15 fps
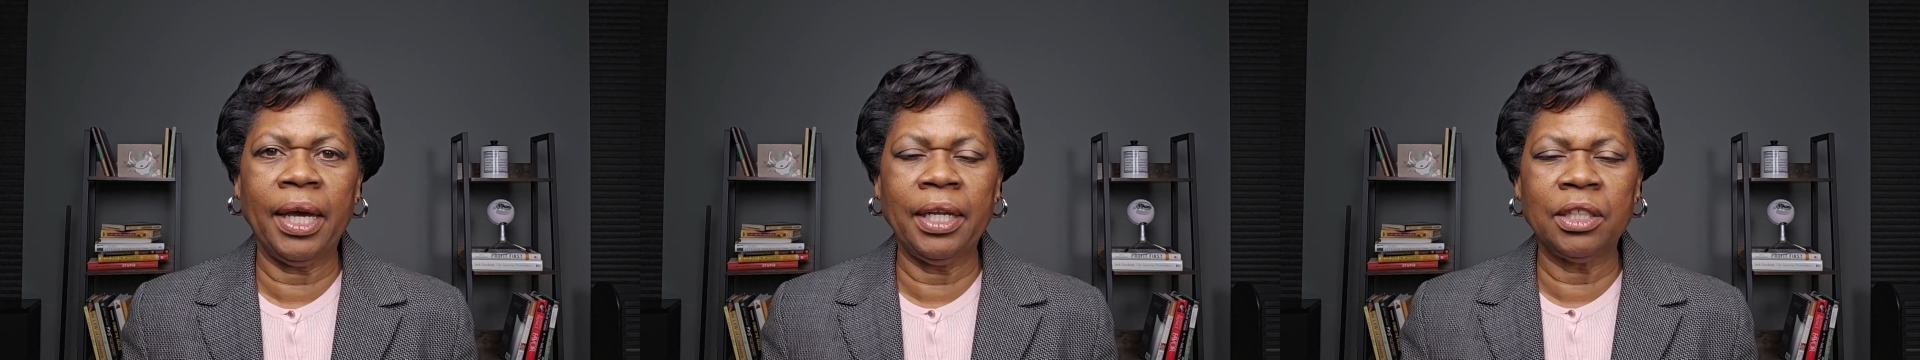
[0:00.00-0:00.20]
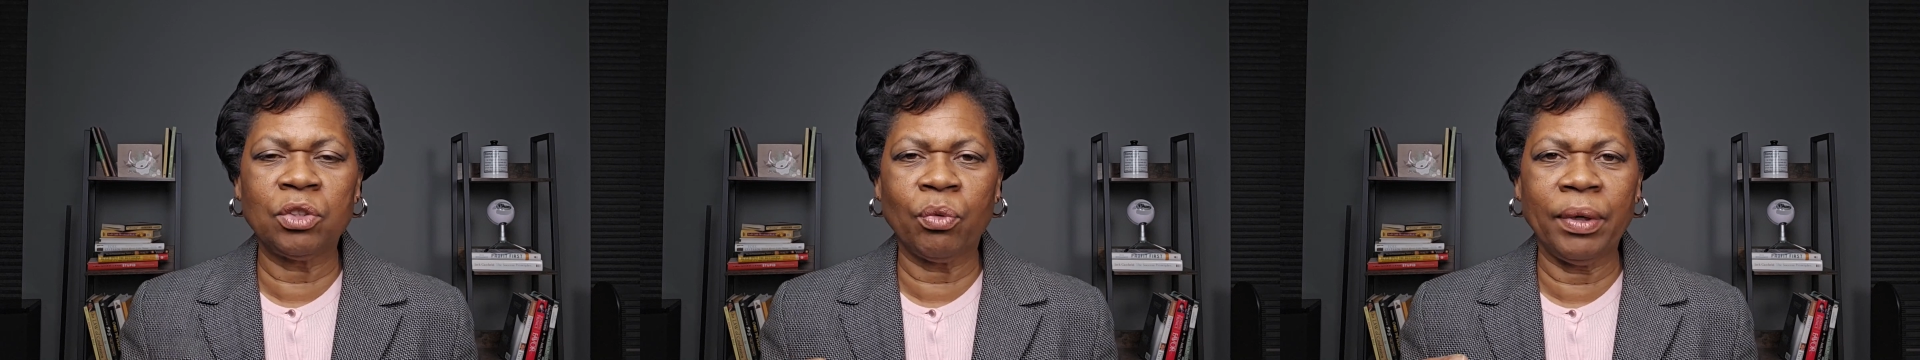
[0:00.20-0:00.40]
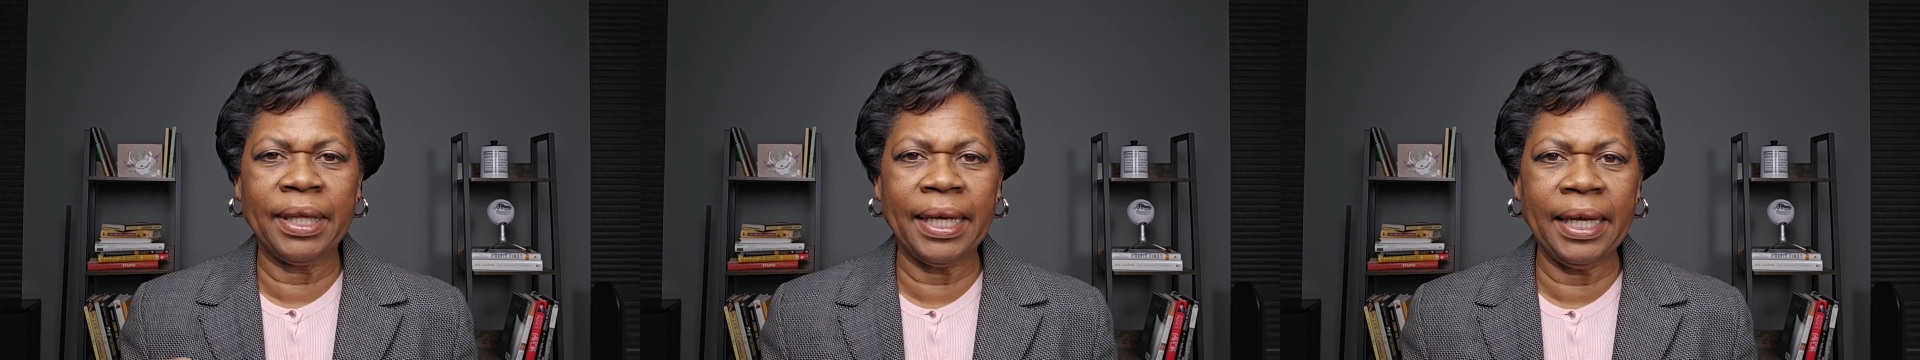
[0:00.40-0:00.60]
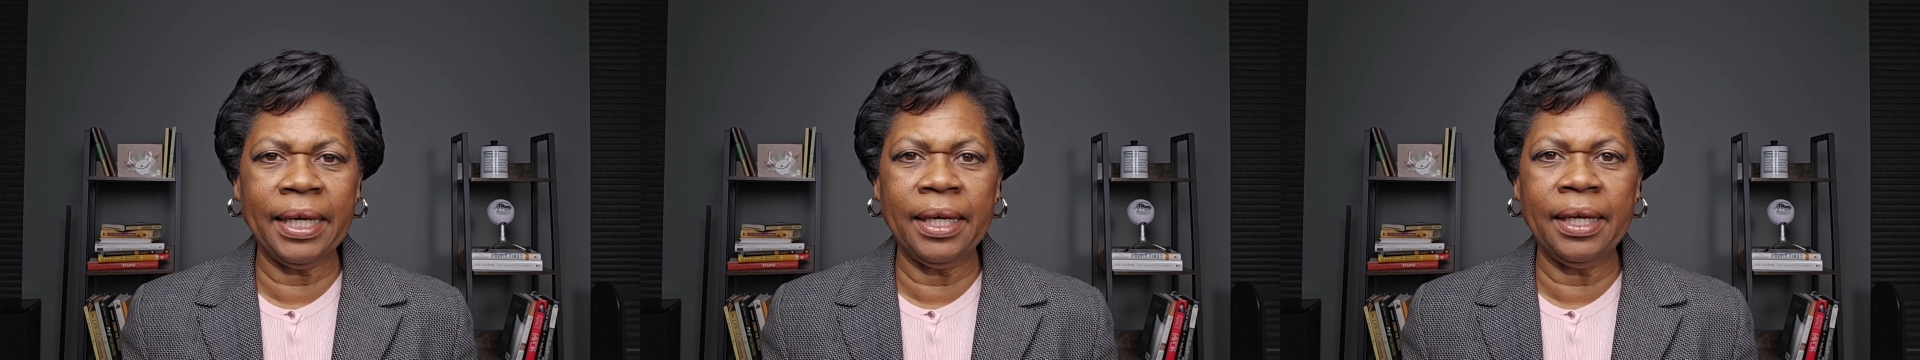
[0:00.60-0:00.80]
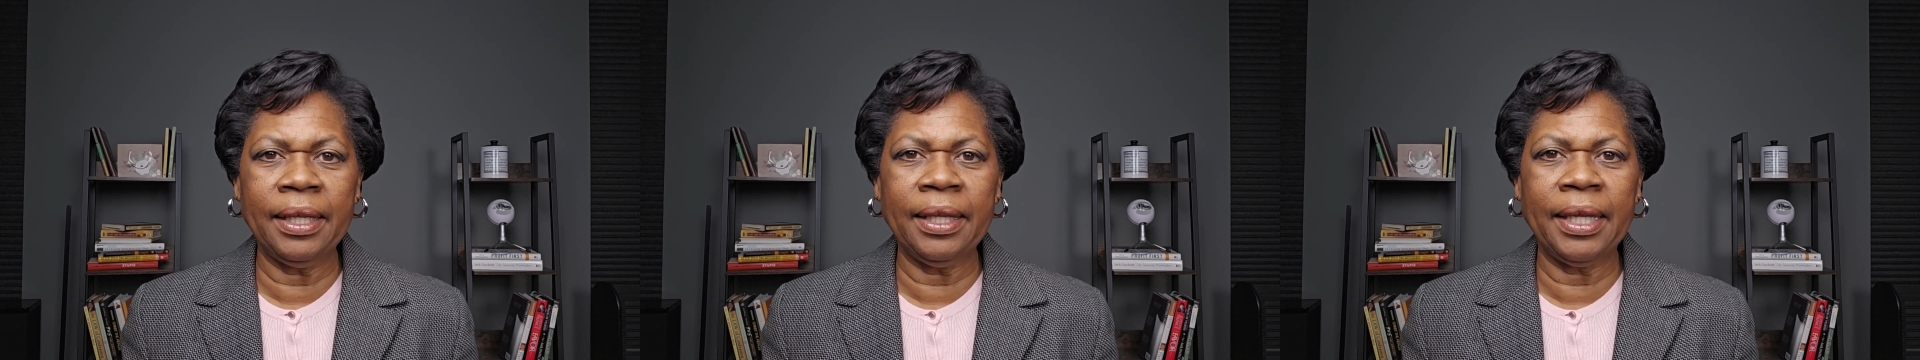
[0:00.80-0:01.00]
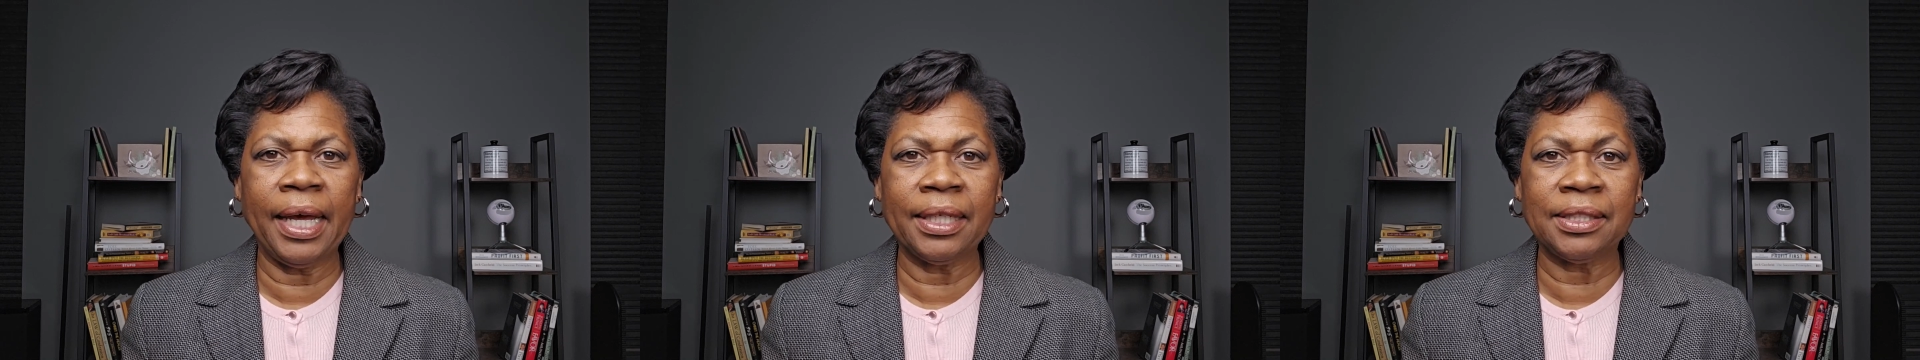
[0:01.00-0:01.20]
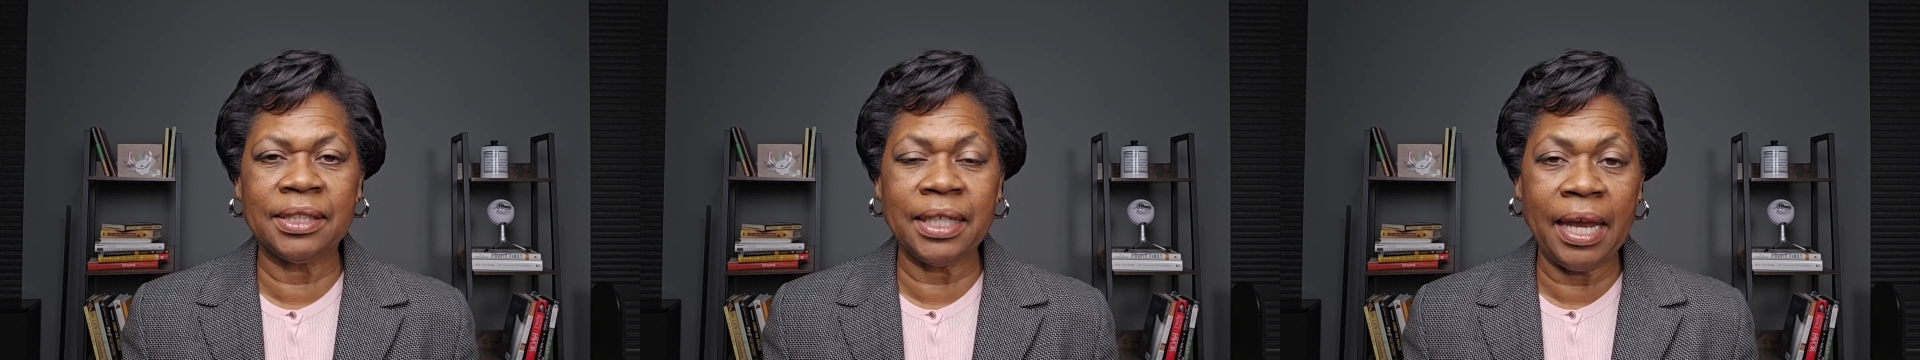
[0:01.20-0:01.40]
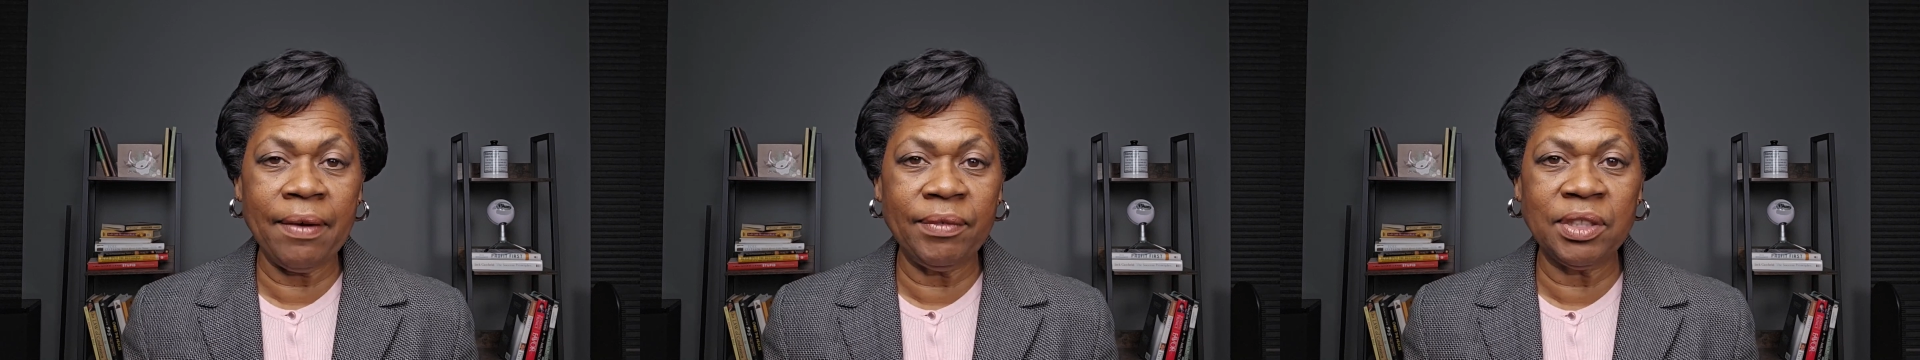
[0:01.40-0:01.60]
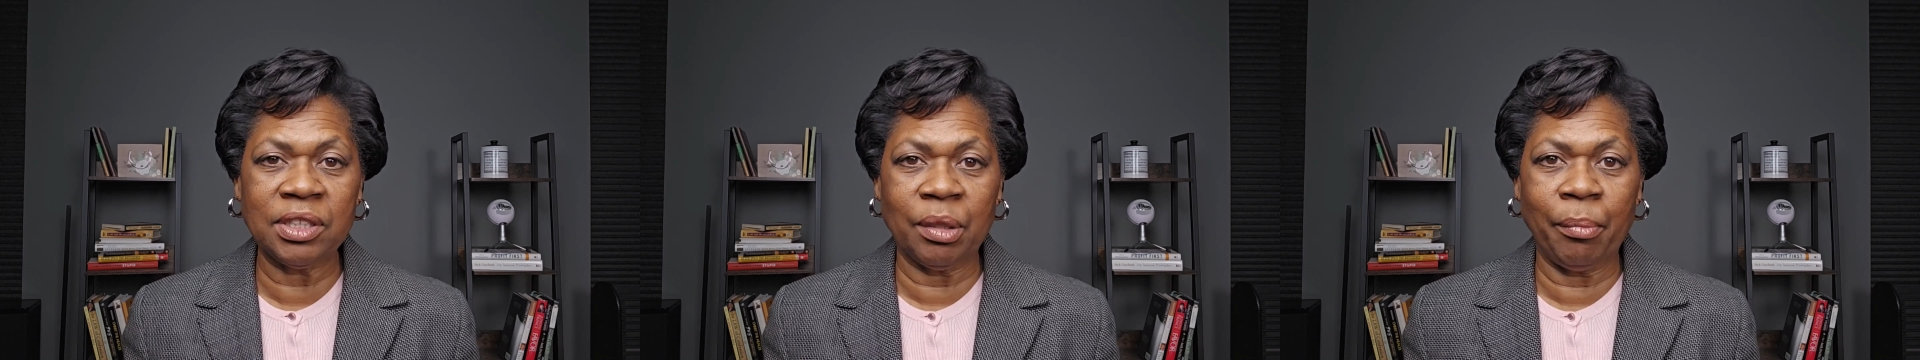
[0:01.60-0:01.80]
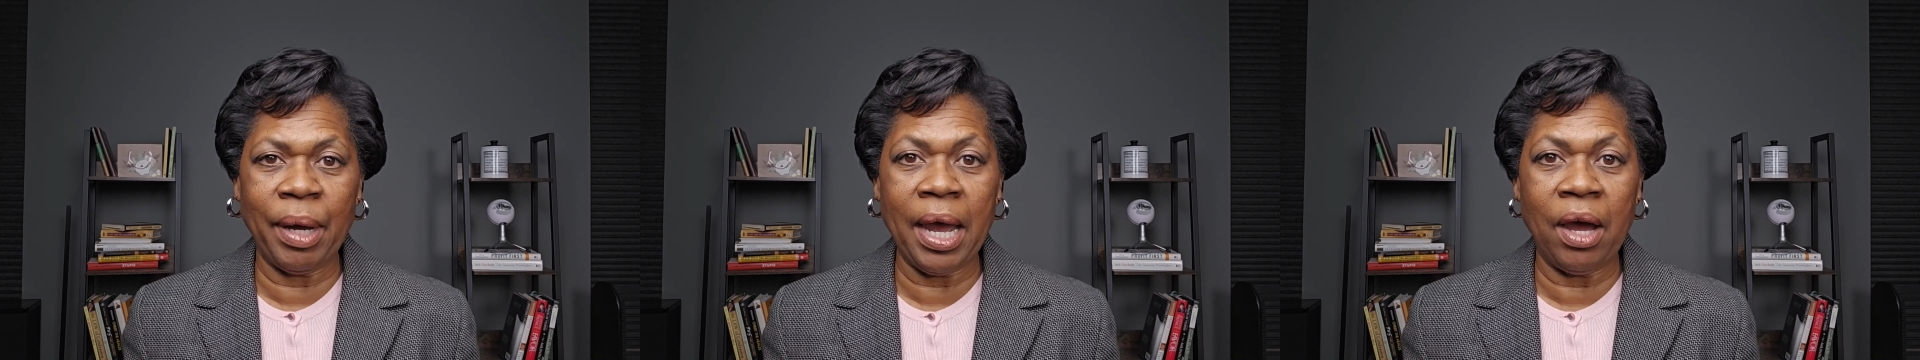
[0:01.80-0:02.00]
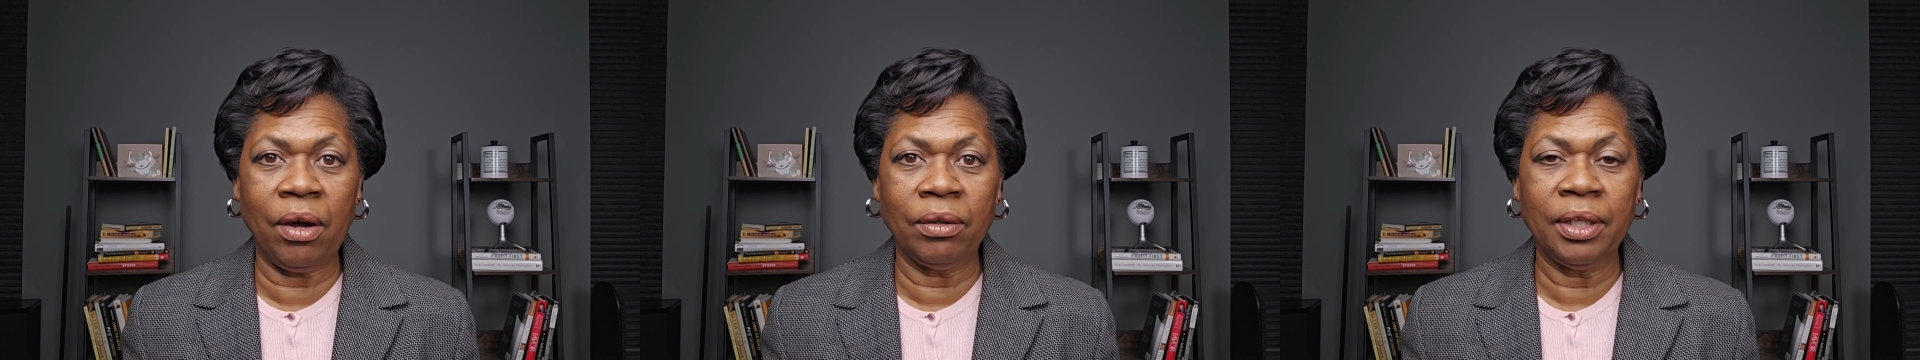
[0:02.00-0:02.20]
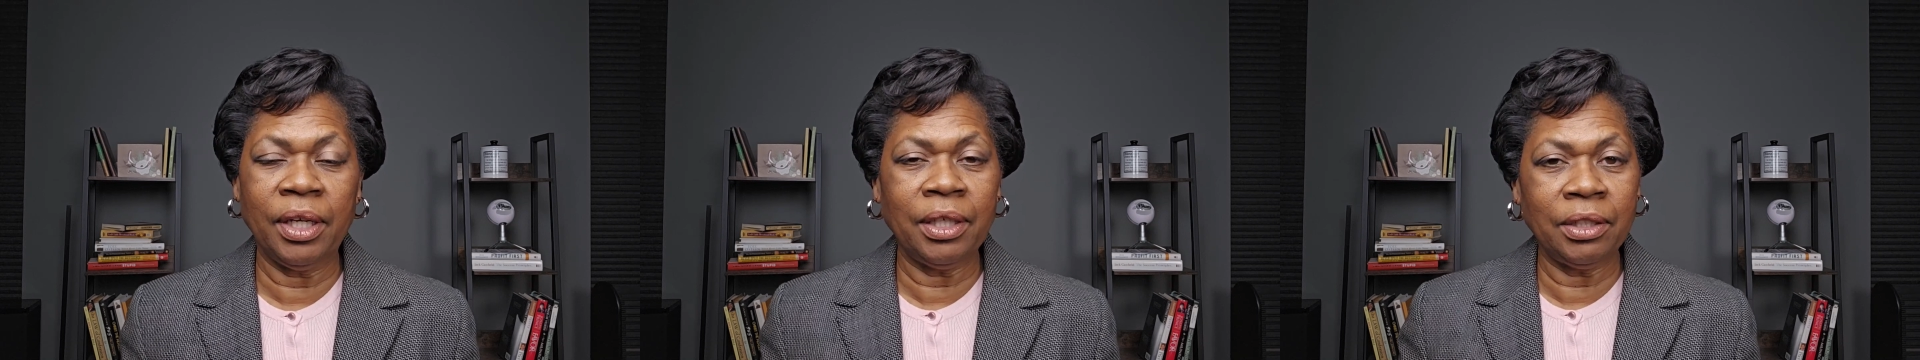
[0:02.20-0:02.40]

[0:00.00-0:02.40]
and it's within that savings amount,